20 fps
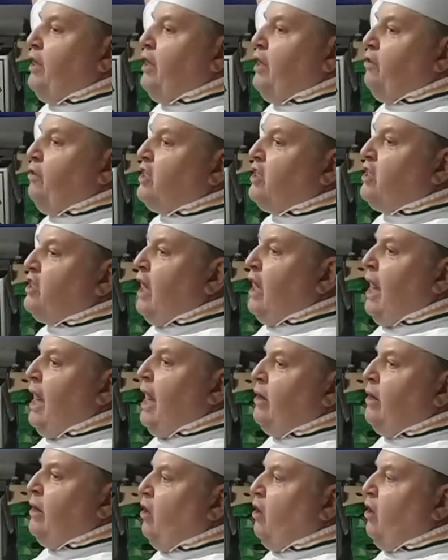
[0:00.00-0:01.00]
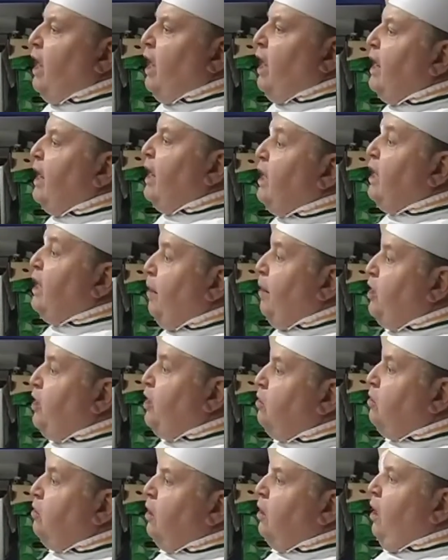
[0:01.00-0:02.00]
up on the other side, on
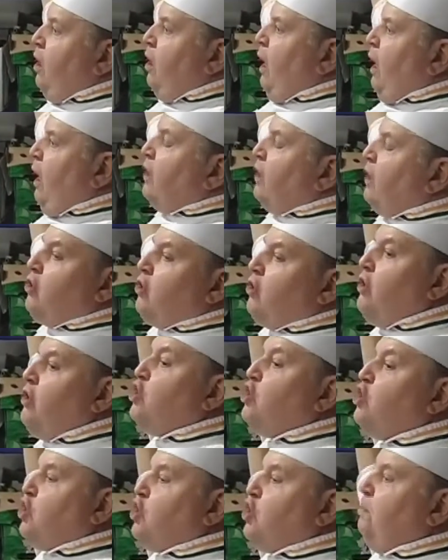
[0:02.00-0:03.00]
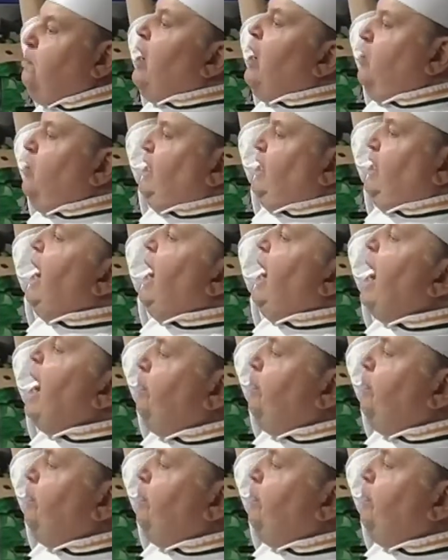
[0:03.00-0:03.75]
9W, that's all you smell is